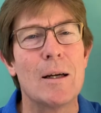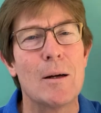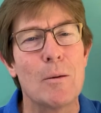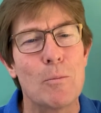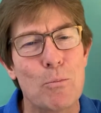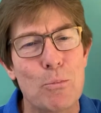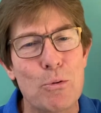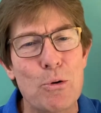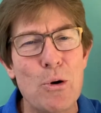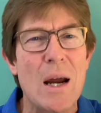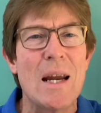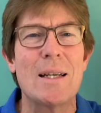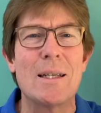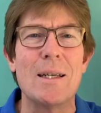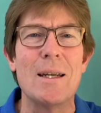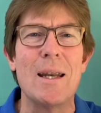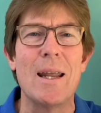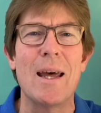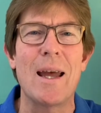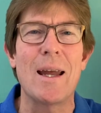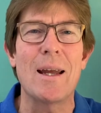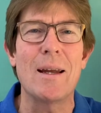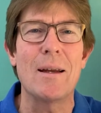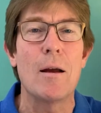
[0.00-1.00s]
Pray
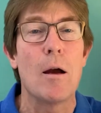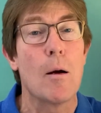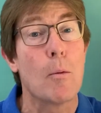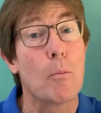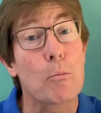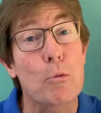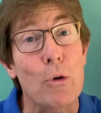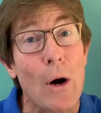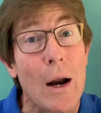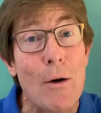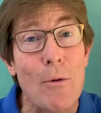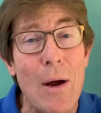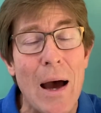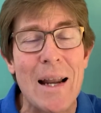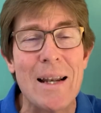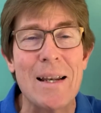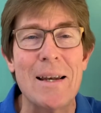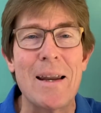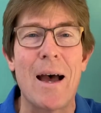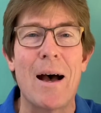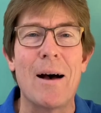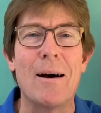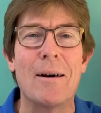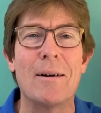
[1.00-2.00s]
today. Pray right
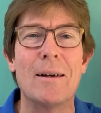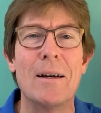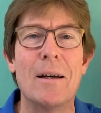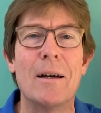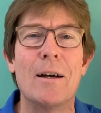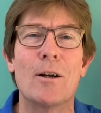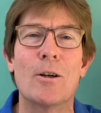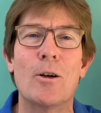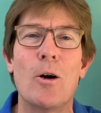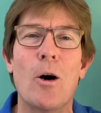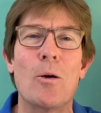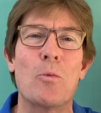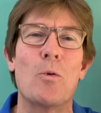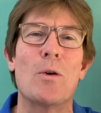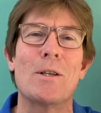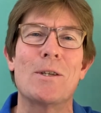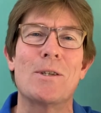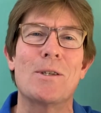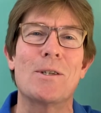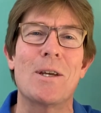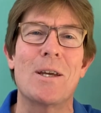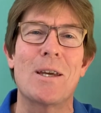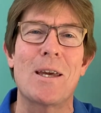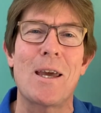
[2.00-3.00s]
now. God wants
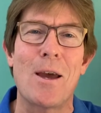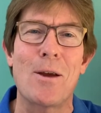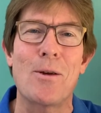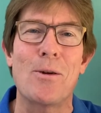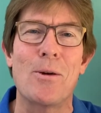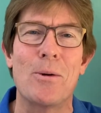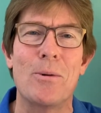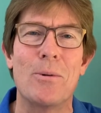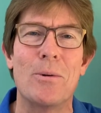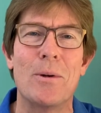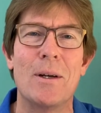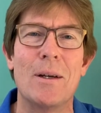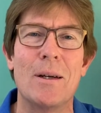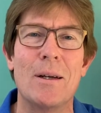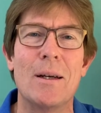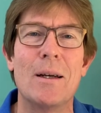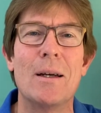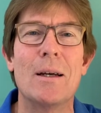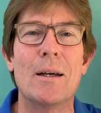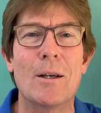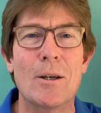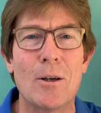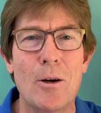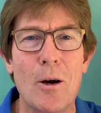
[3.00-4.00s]
to hear you.
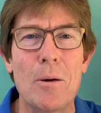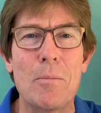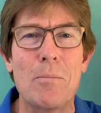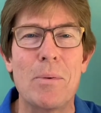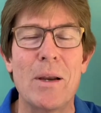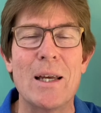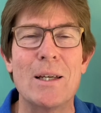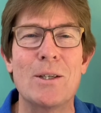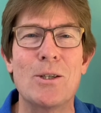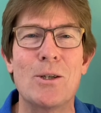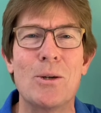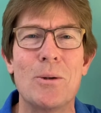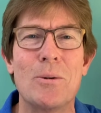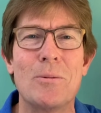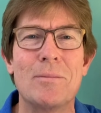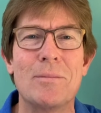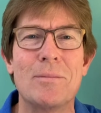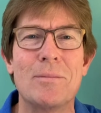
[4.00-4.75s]
God bless you.